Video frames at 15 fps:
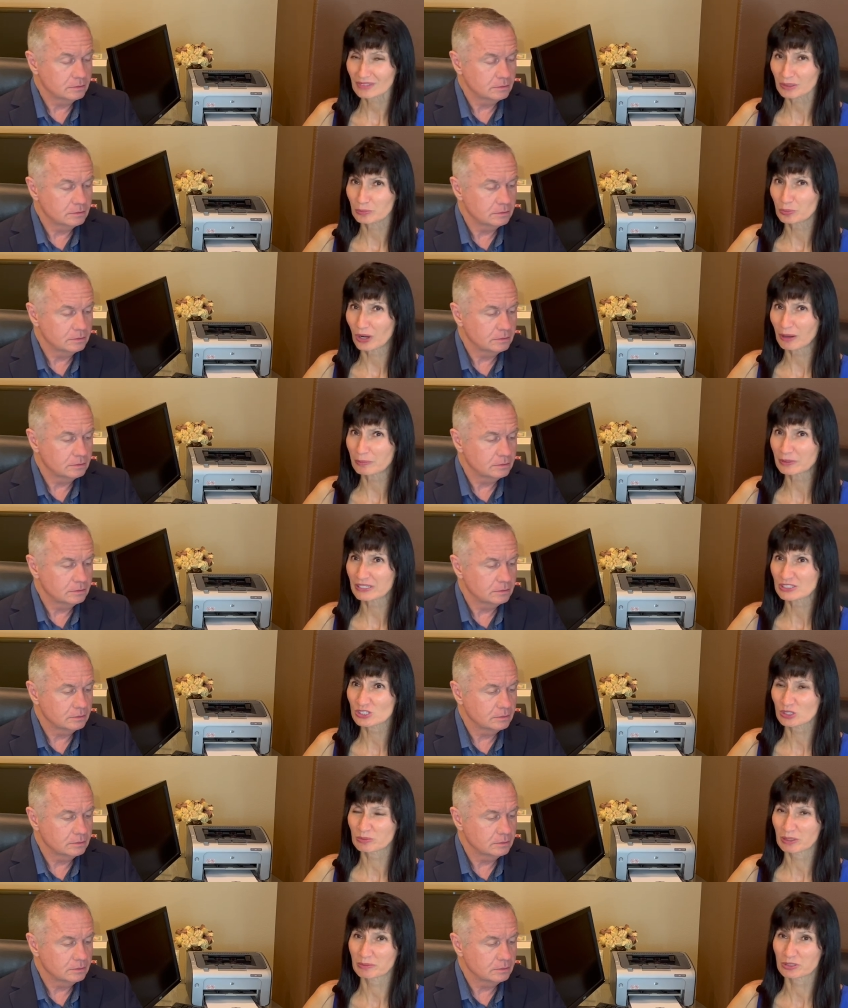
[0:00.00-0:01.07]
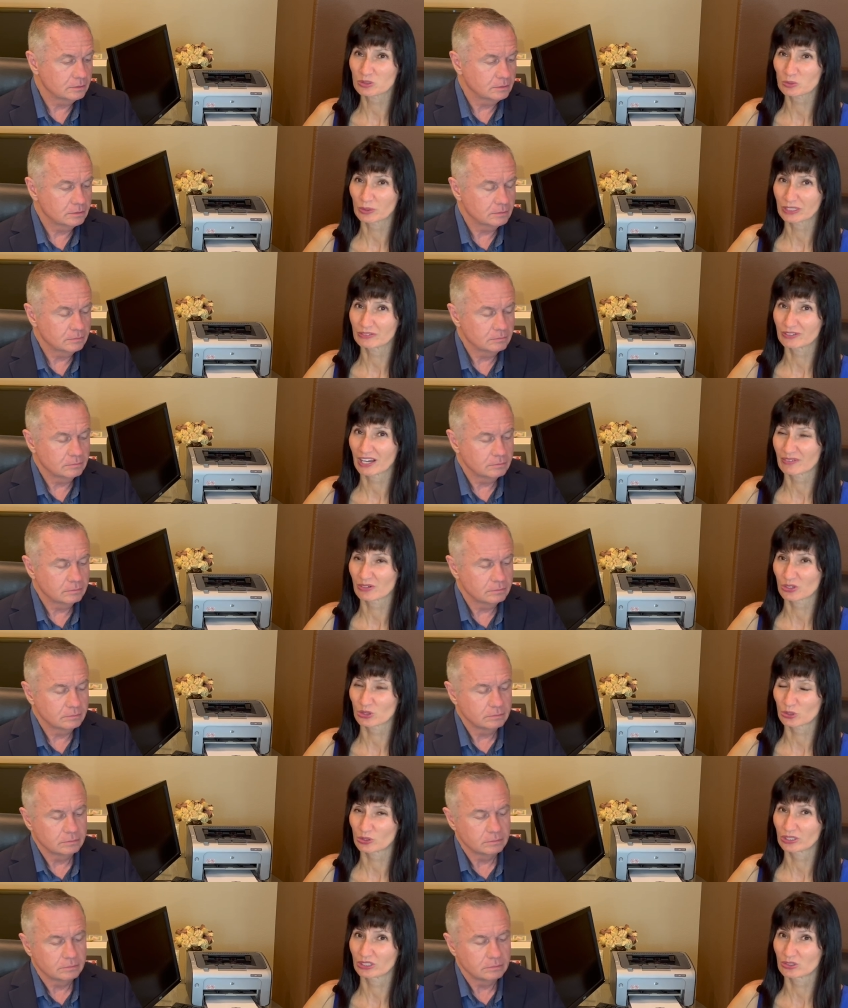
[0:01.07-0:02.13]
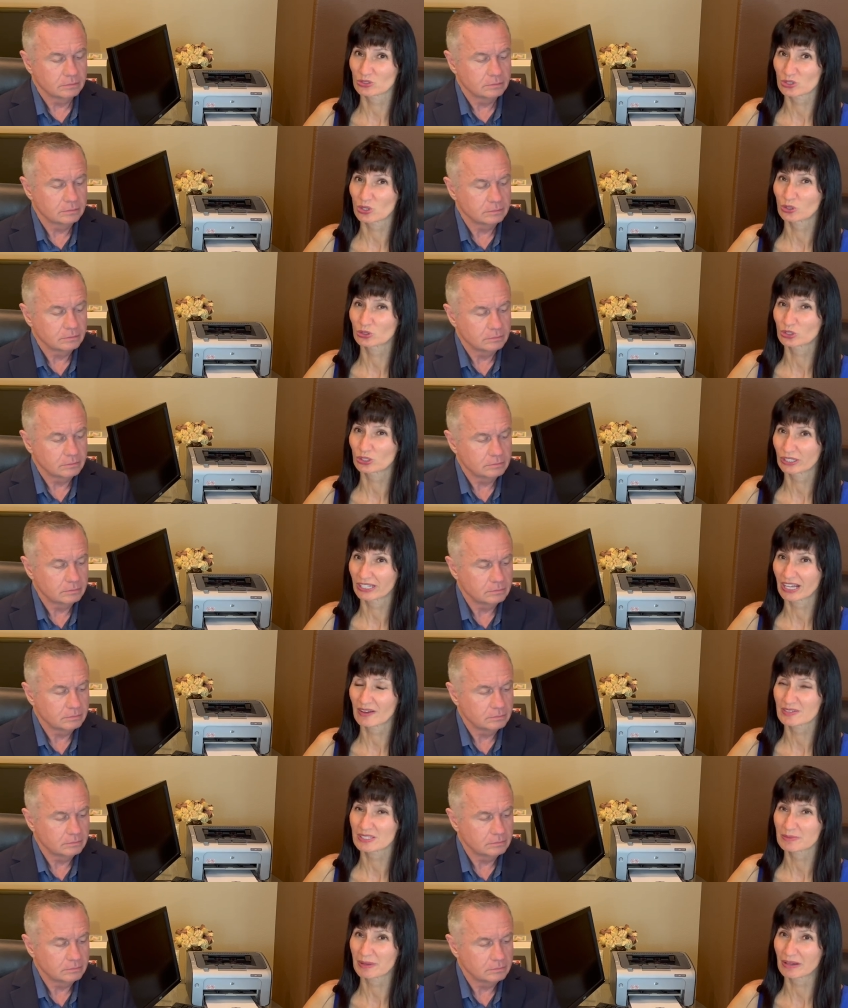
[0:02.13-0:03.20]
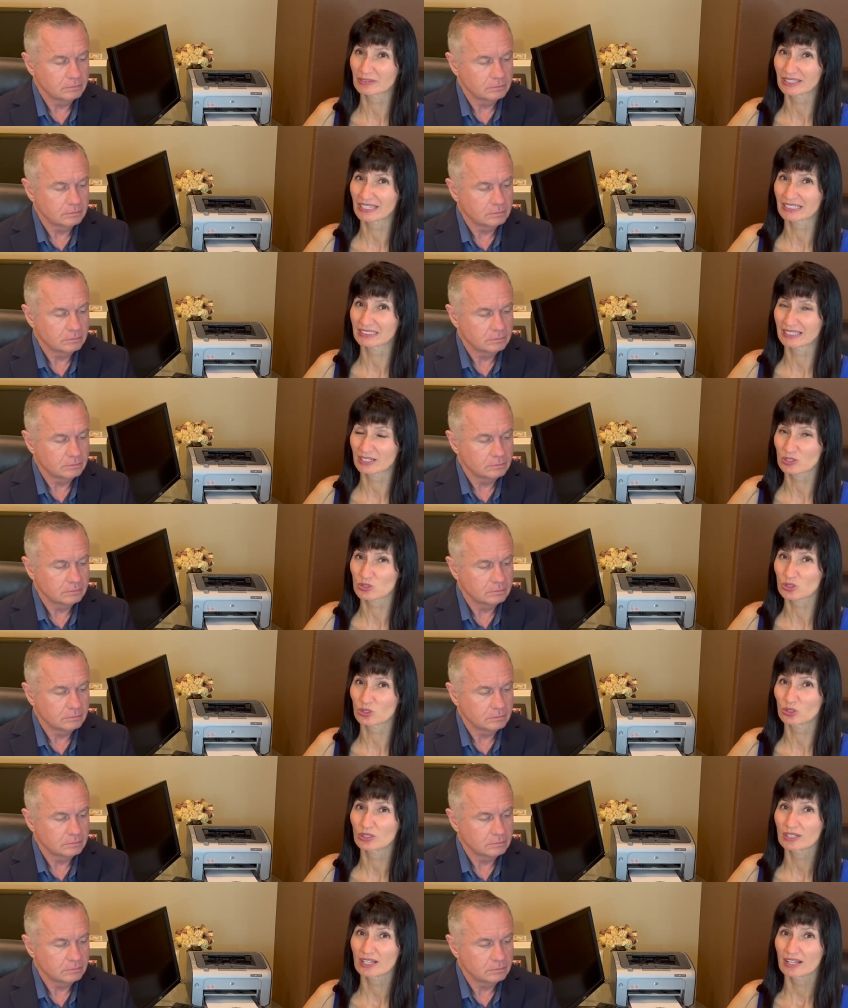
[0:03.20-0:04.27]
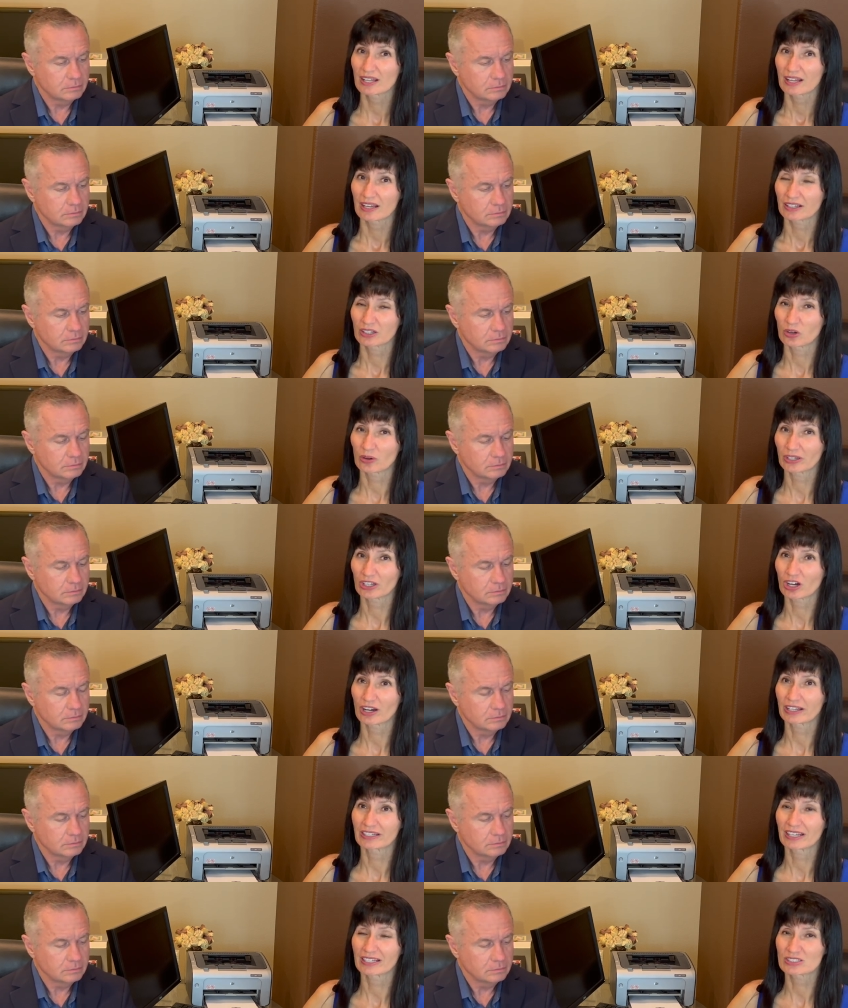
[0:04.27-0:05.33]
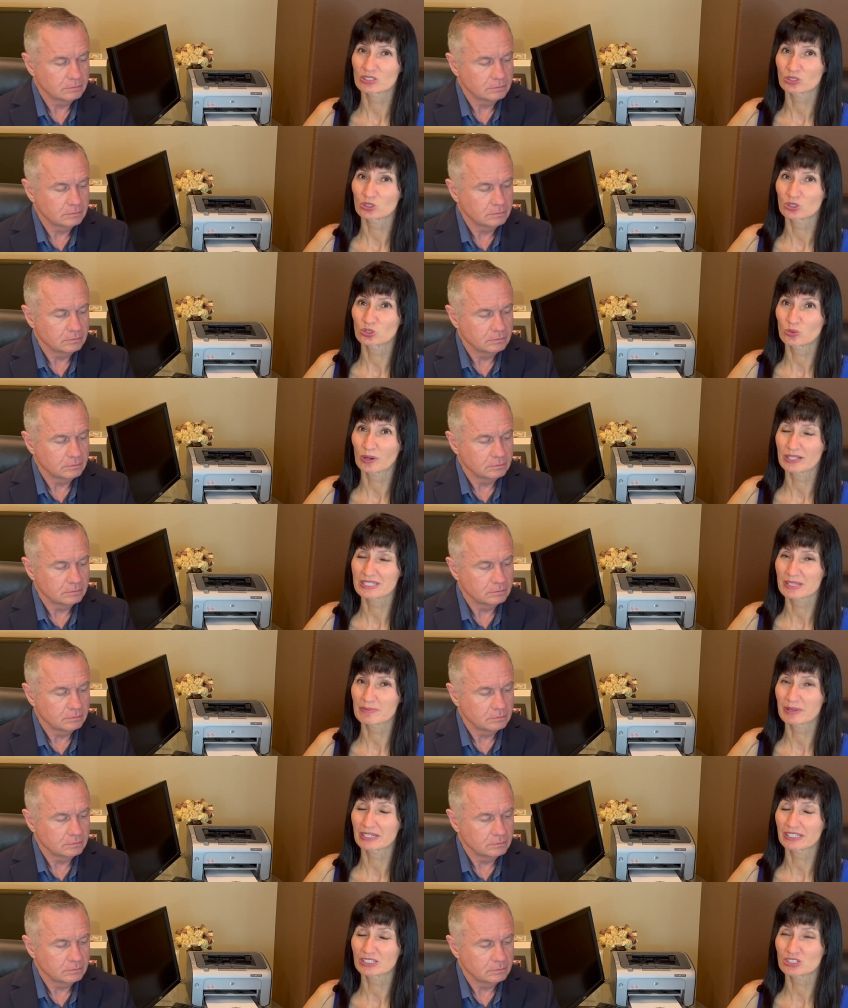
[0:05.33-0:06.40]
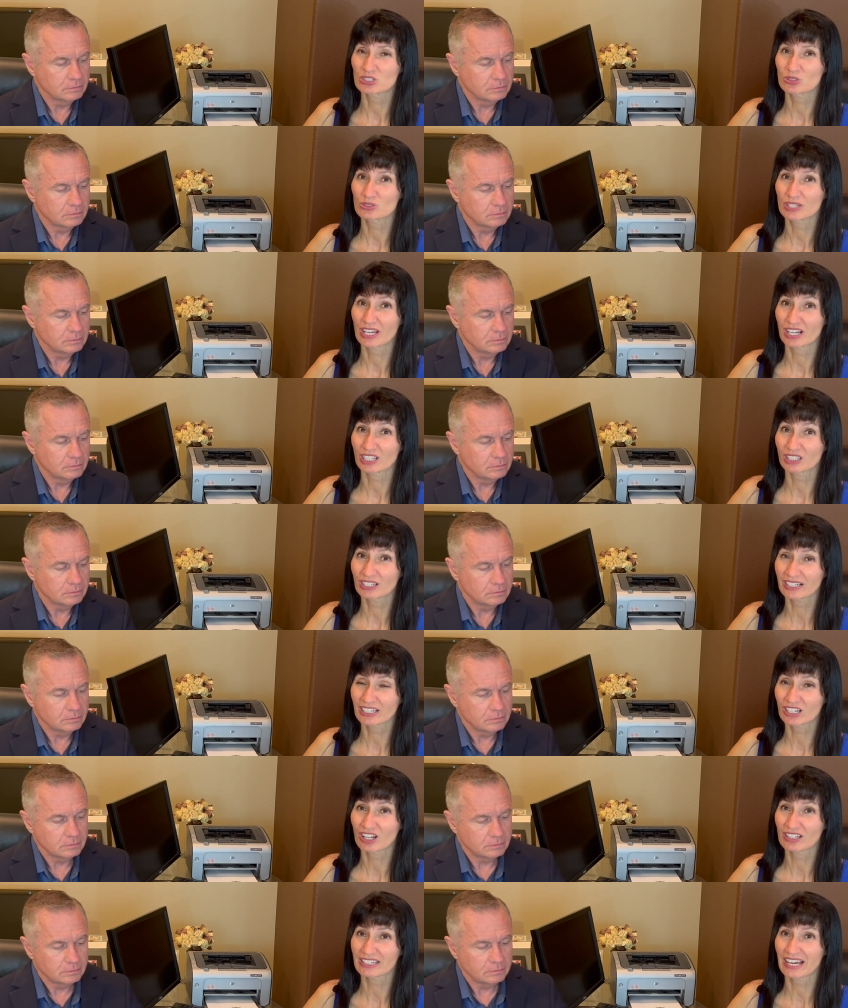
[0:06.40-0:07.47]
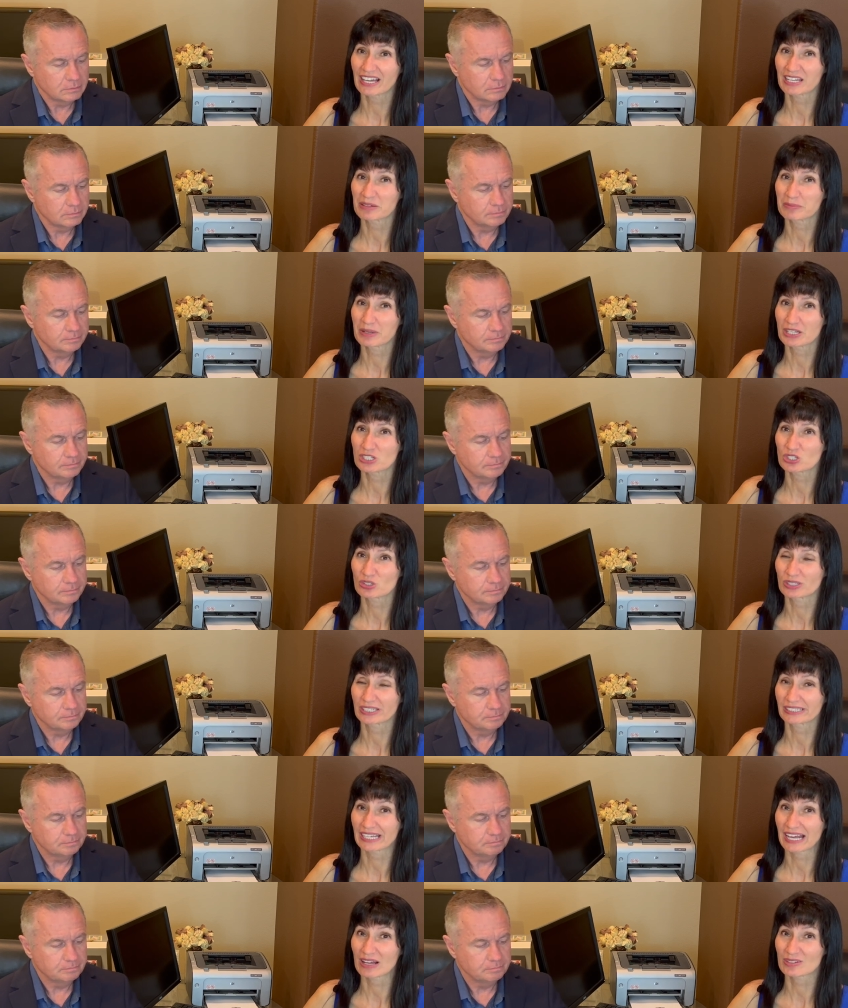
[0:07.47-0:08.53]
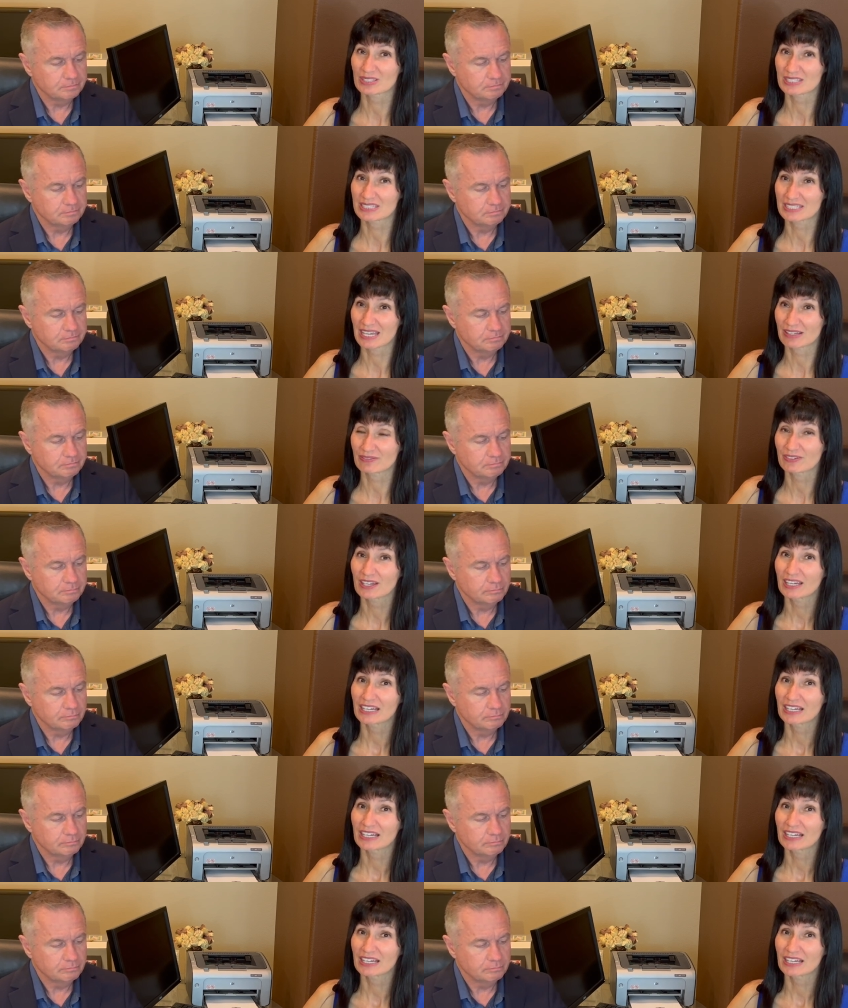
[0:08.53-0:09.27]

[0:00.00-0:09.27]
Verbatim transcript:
Speaker 1: properties that are maybe 25 or 30 years old could have some outdated electrical going on. And so you do want somebody to take a look at all that and make sure that the house is safe.